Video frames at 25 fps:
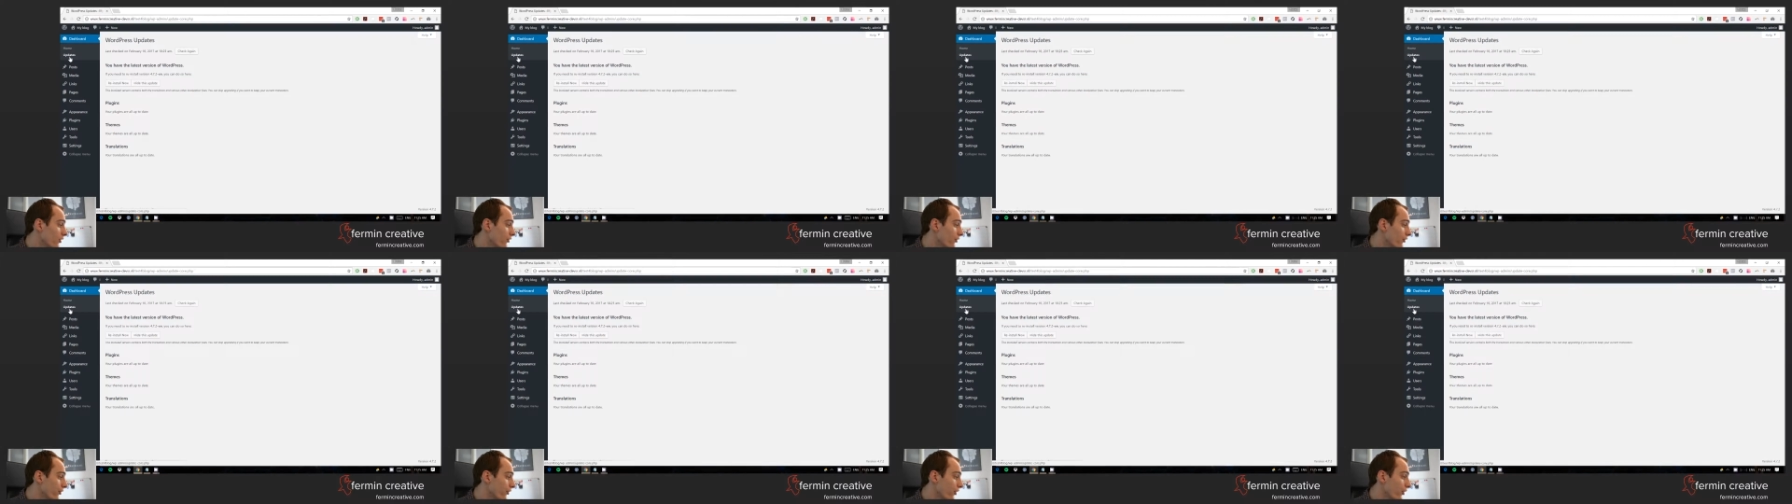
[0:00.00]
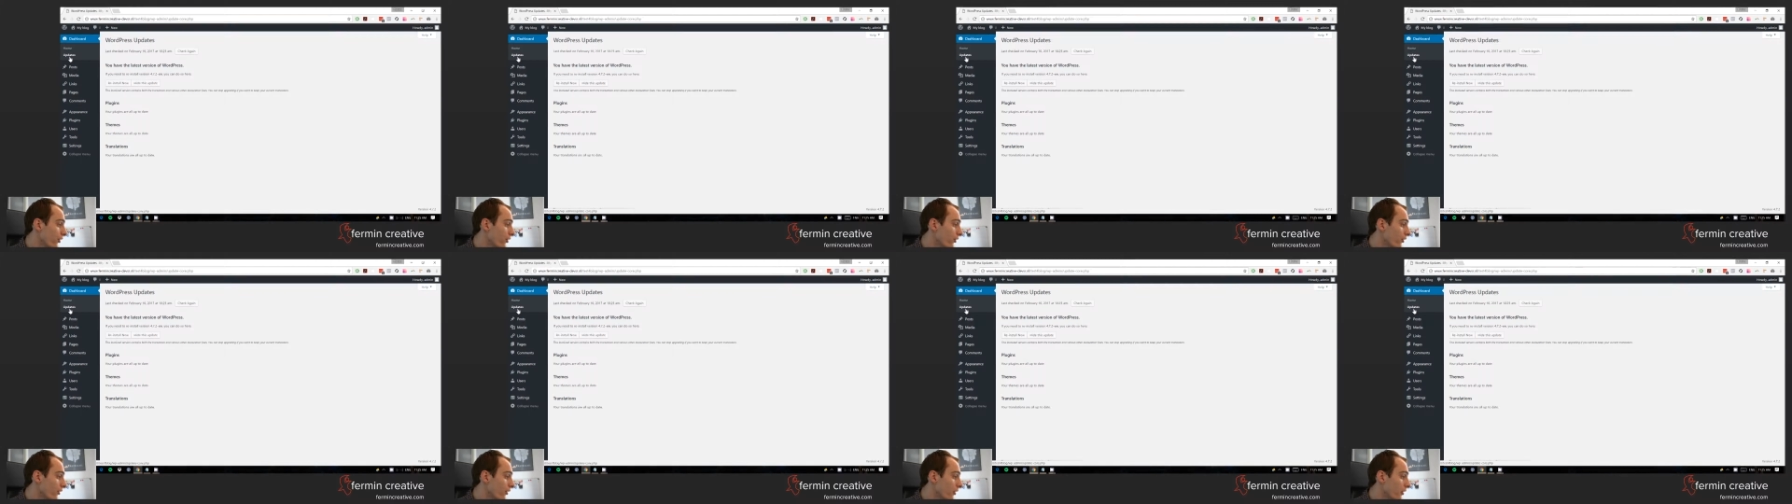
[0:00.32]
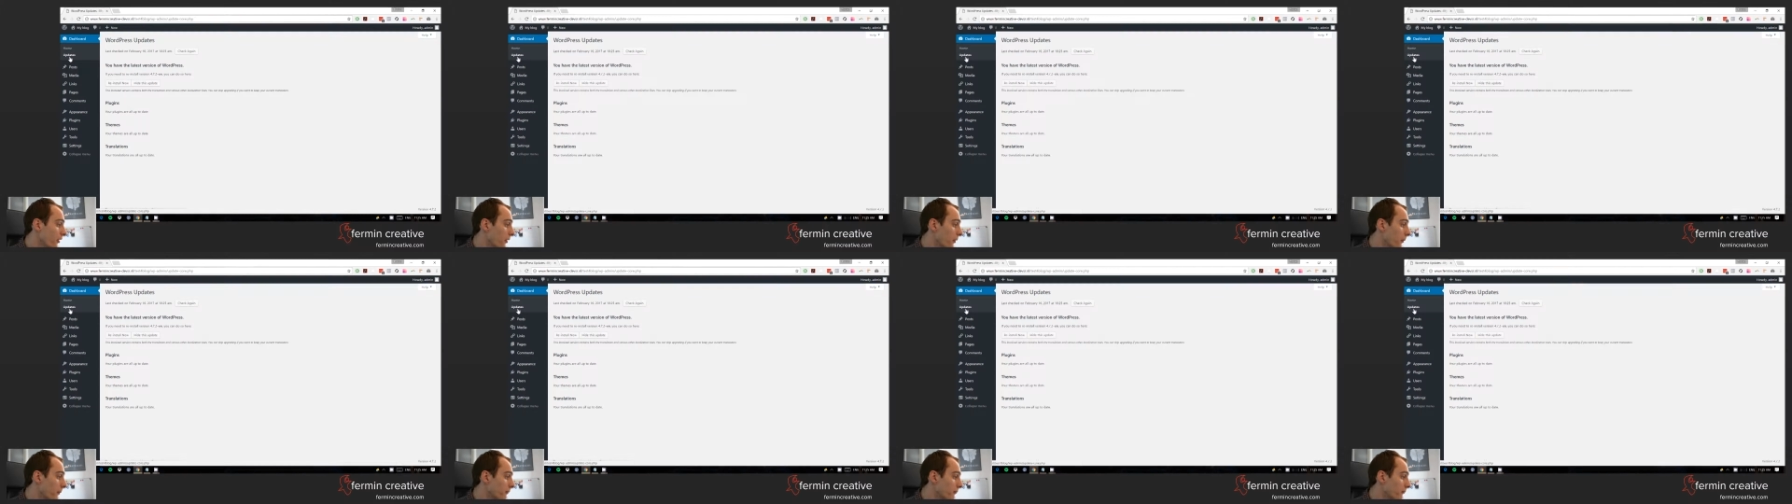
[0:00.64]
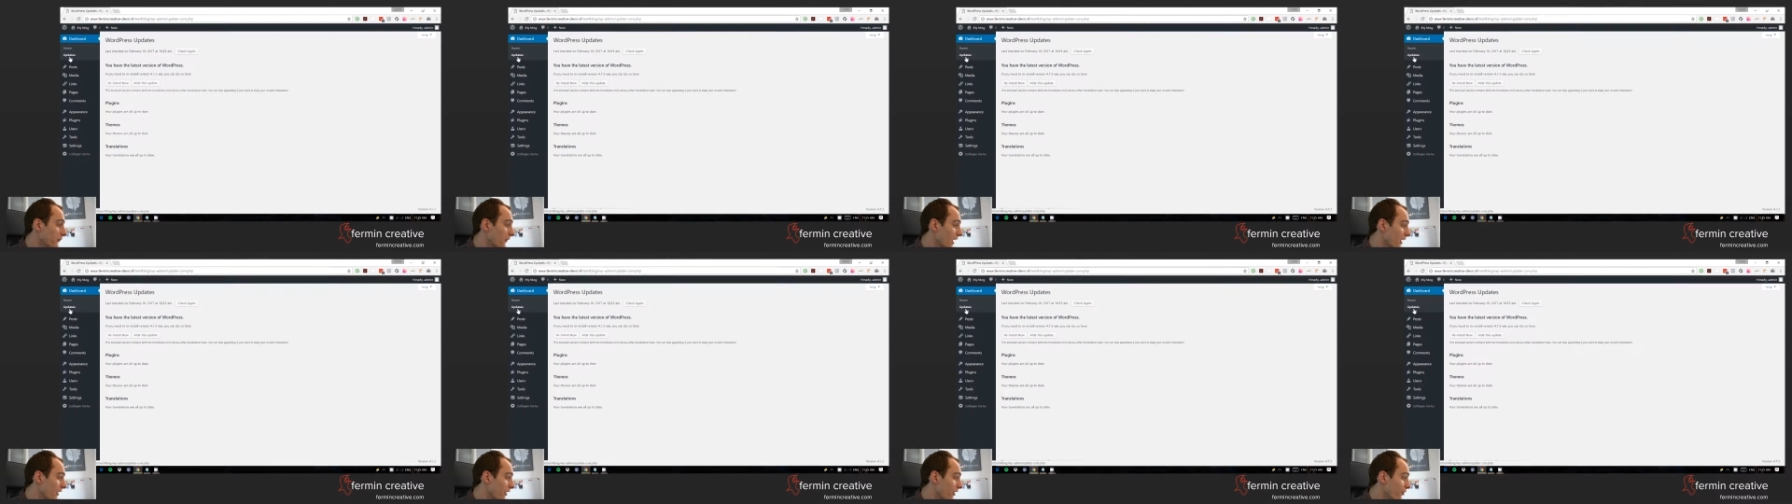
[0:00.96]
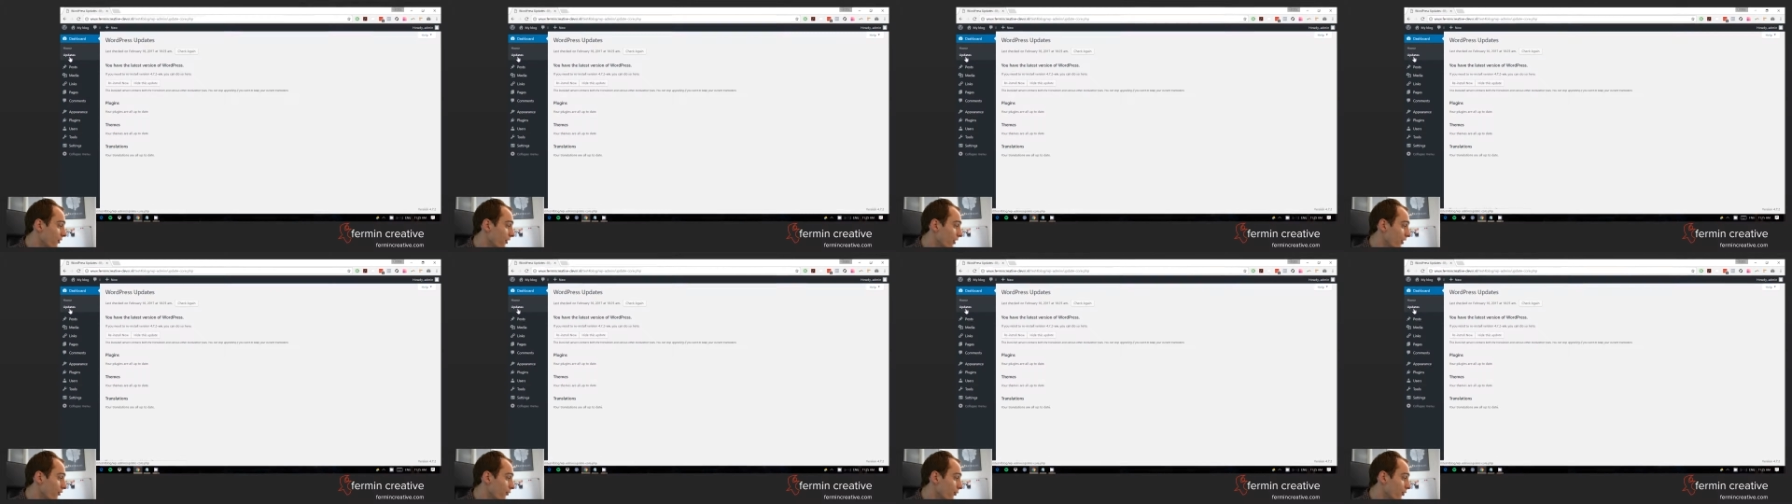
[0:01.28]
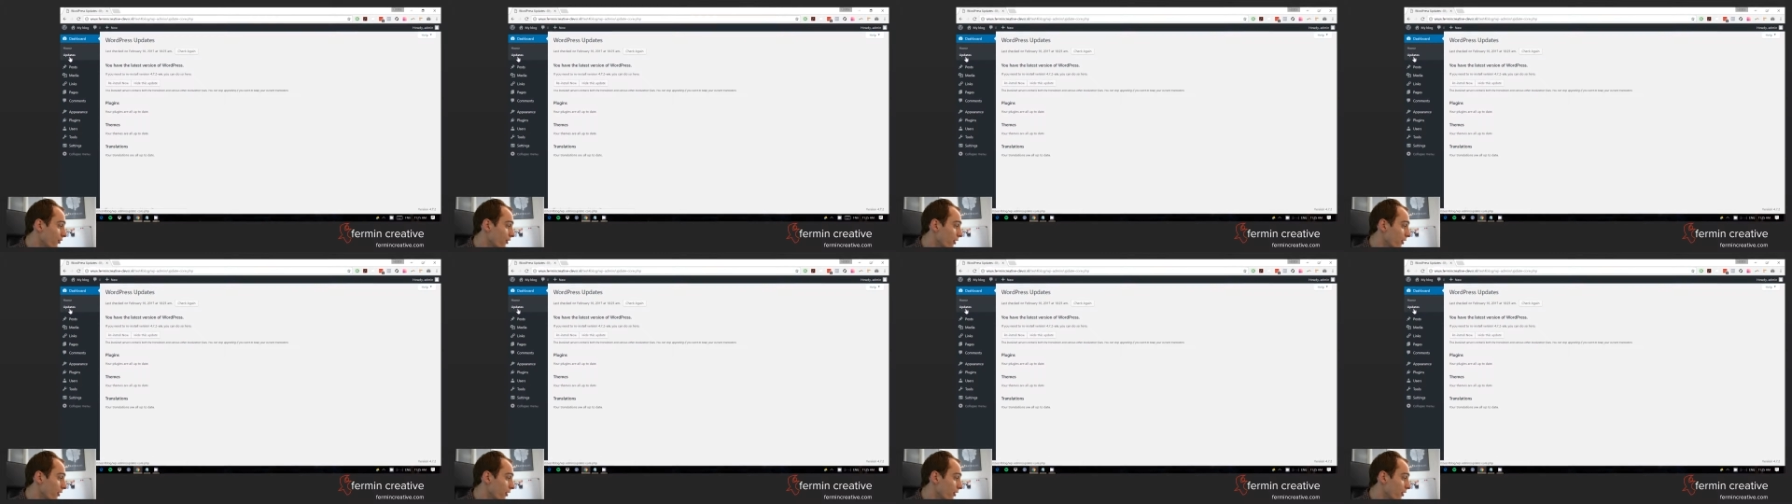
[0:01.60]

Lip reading: So in this case,